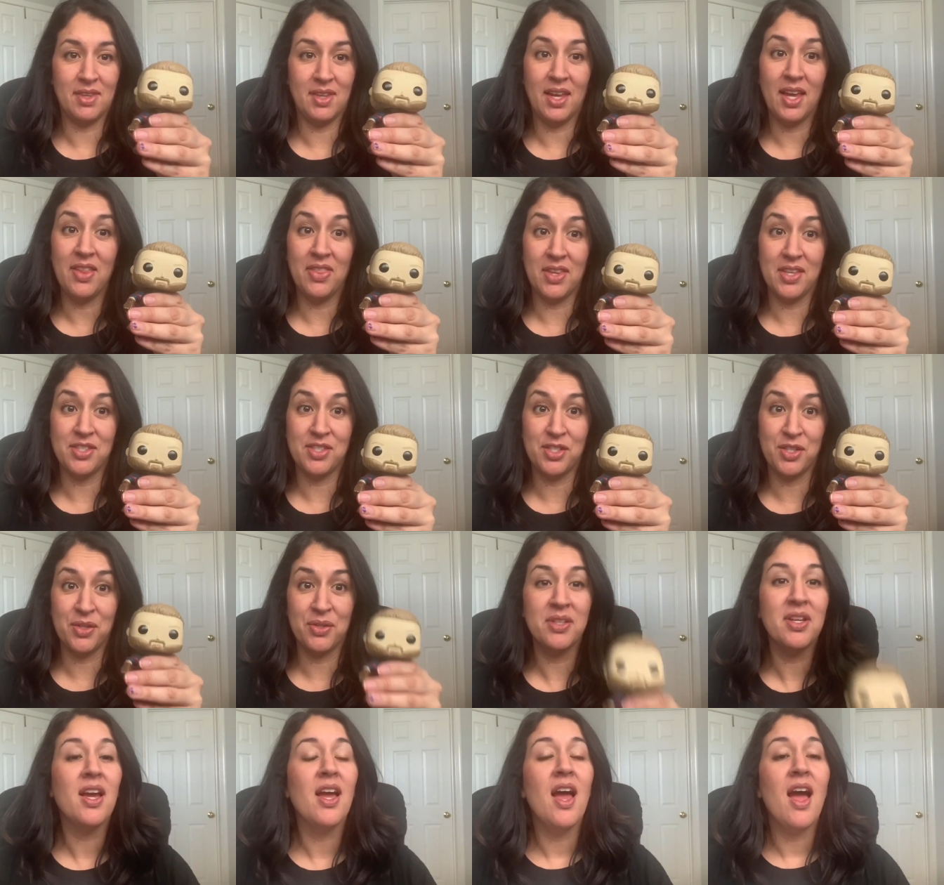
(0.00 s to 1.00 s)
And this
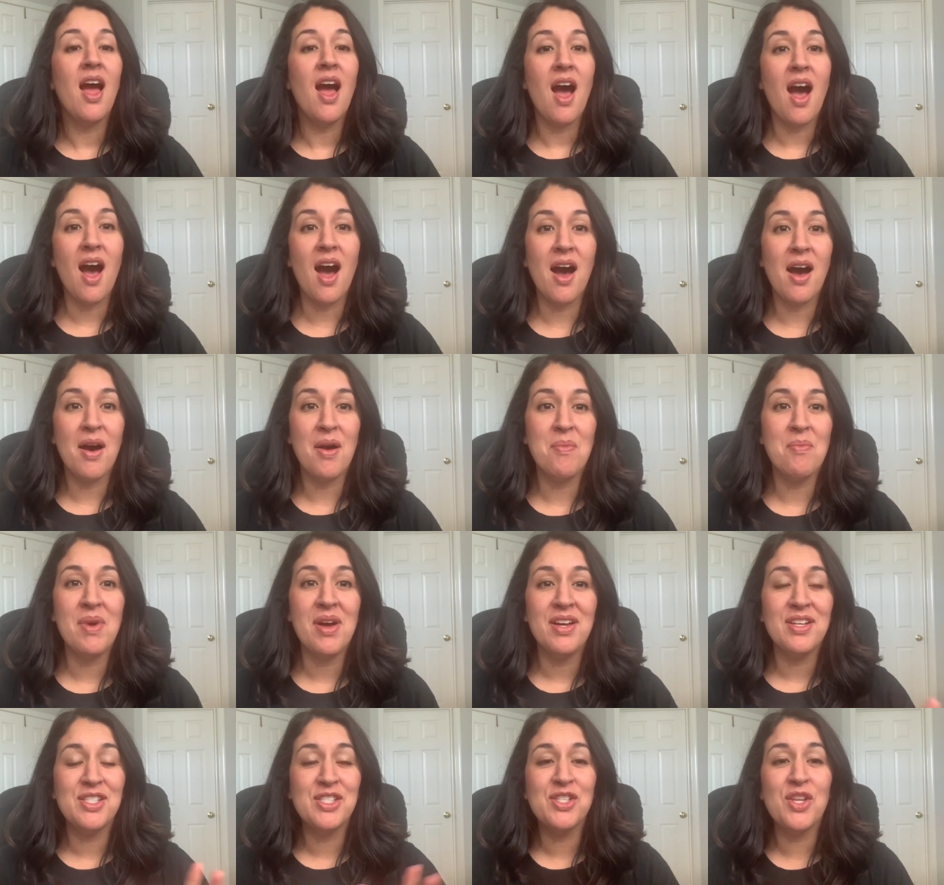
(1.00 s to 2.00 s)
dude. Um,
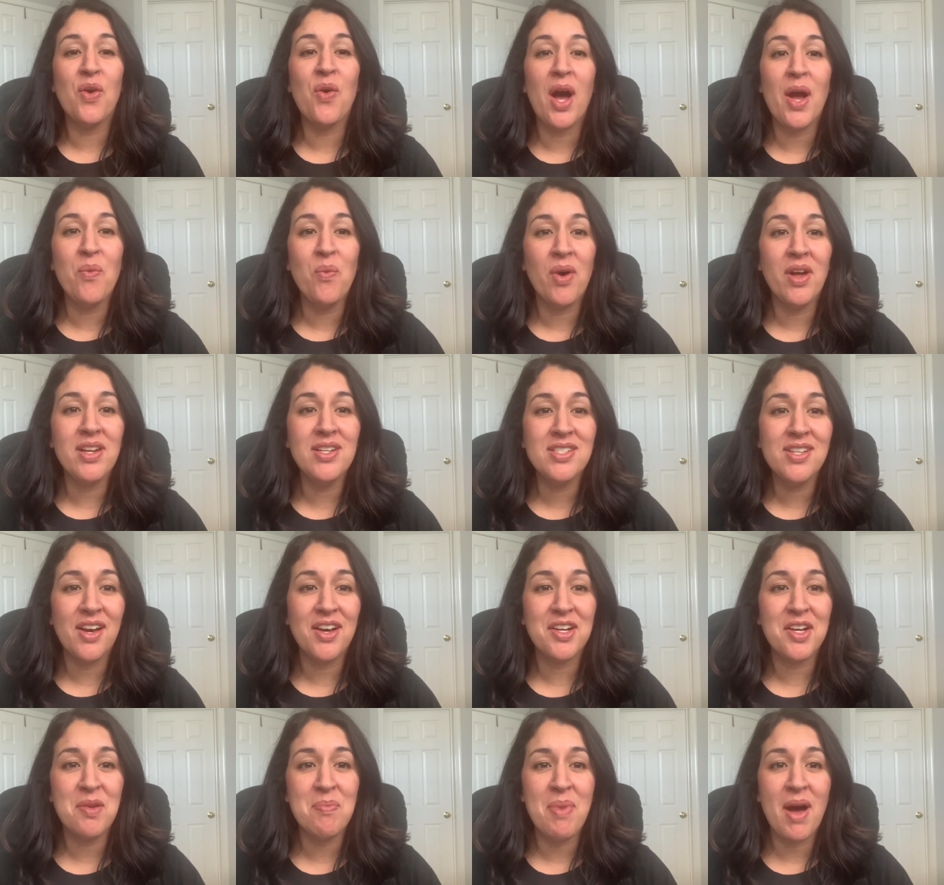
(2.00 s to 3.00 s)
so I want to
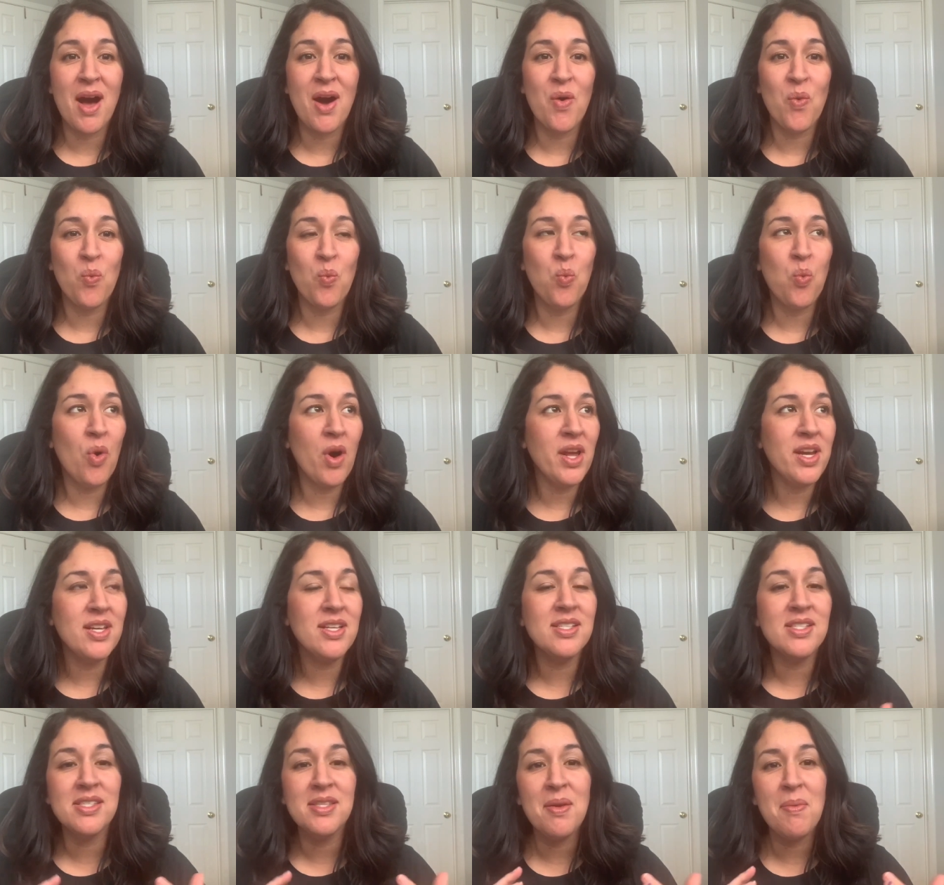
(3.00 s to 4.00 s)
talk about what
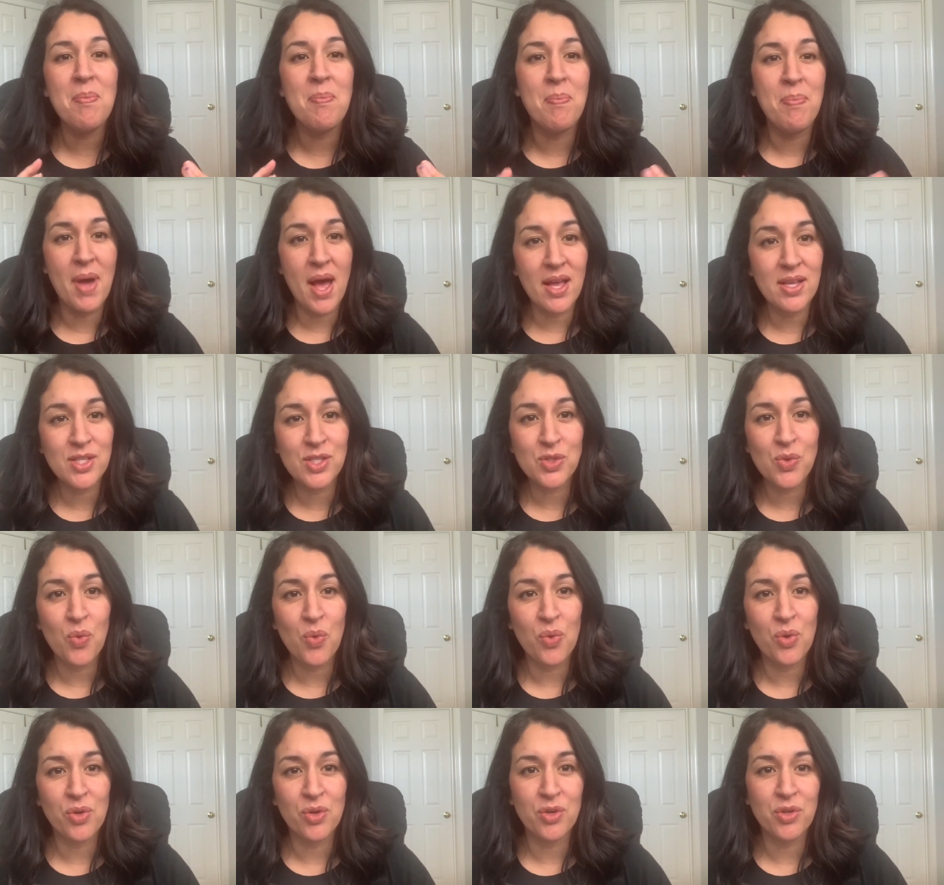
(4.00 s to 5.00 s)
is the best
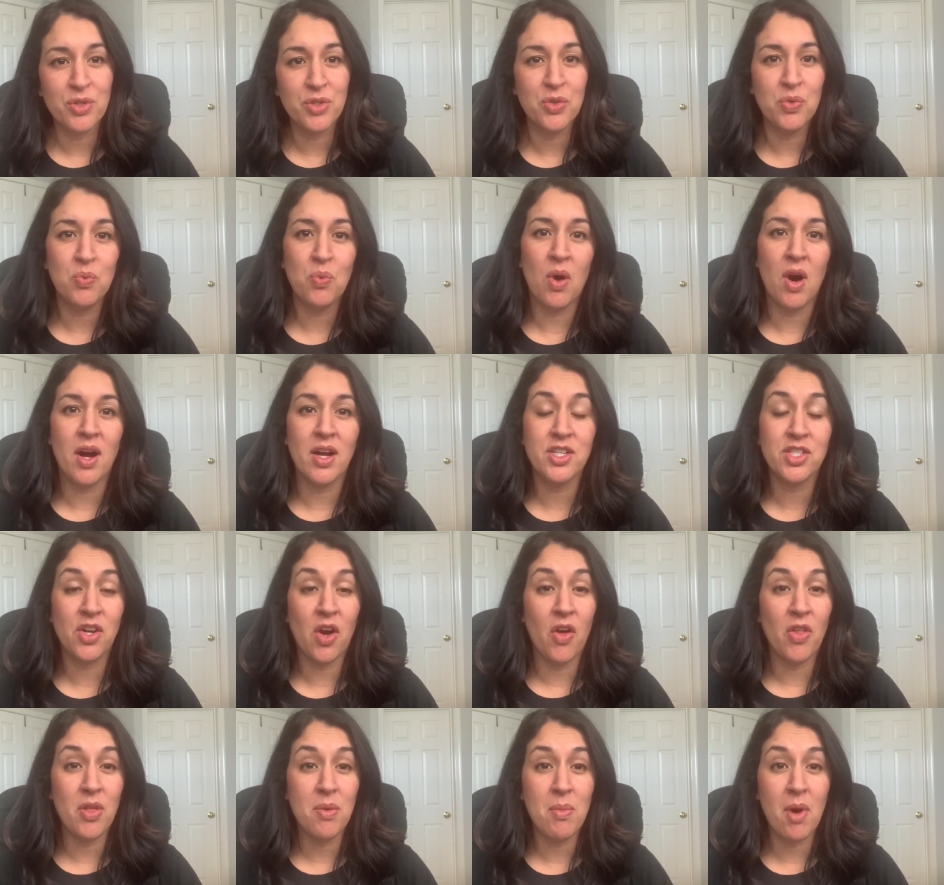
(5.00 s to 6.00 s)
order to watch
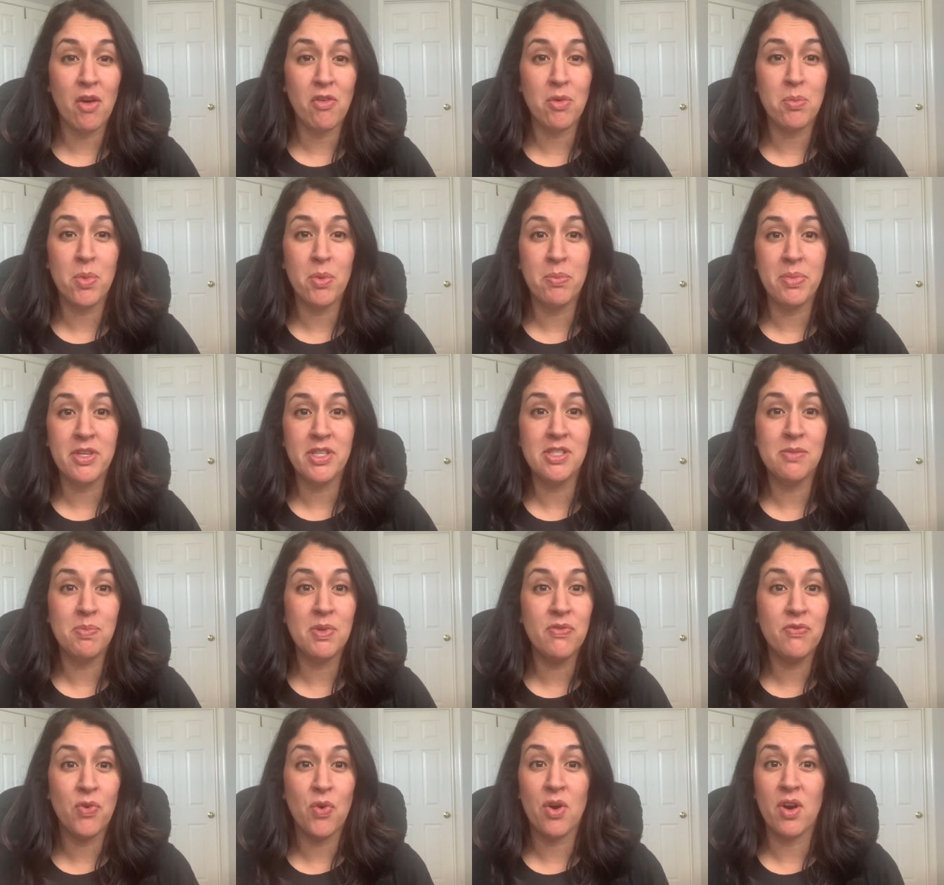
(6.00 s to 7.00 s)
all the Marvel movies
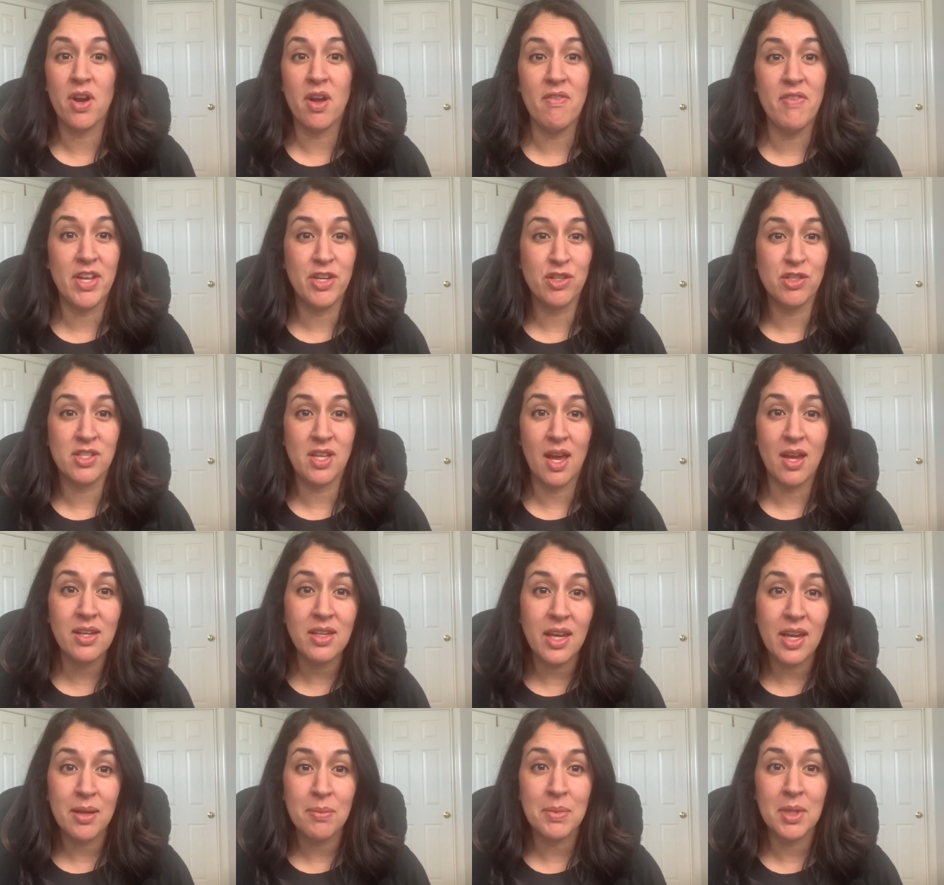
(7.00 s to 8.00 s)
before Avengers
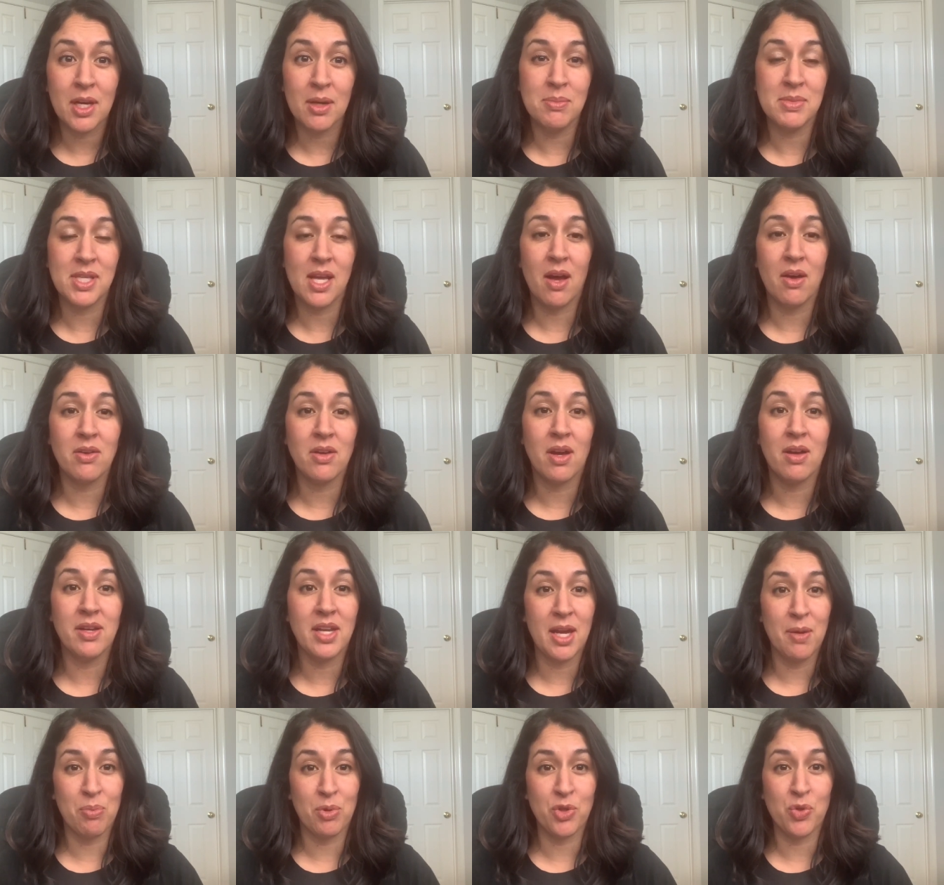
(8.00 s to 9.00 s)
Endgame comes out on
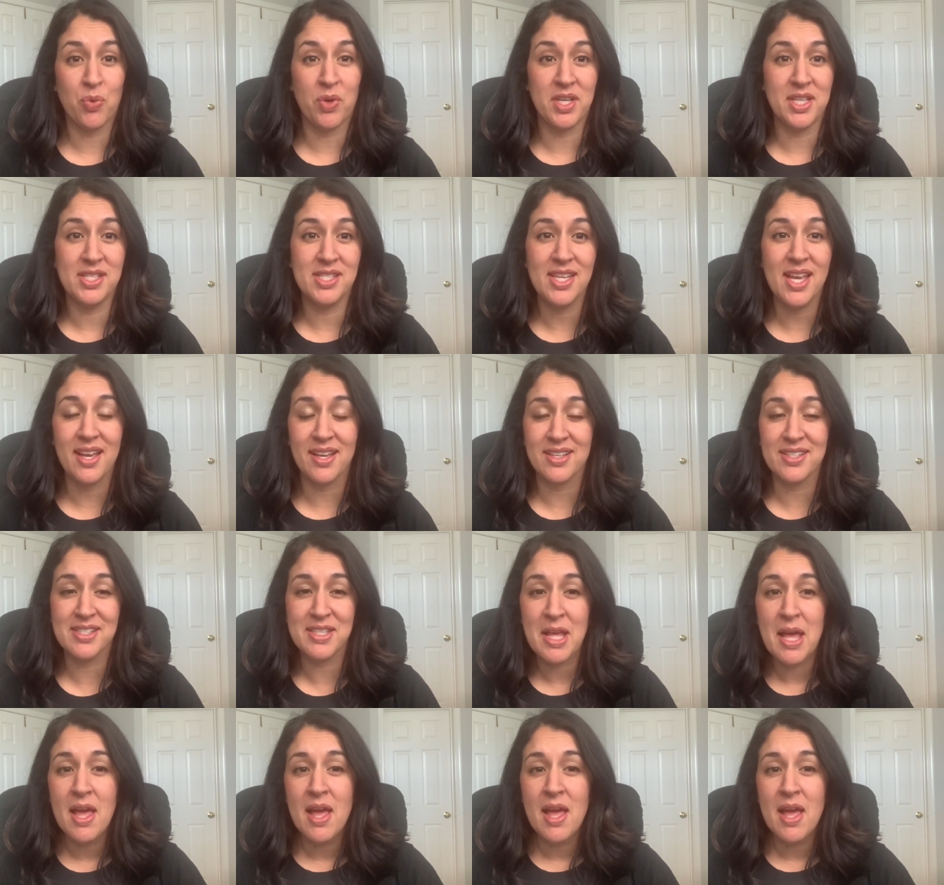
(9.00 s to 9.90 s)
April 26th.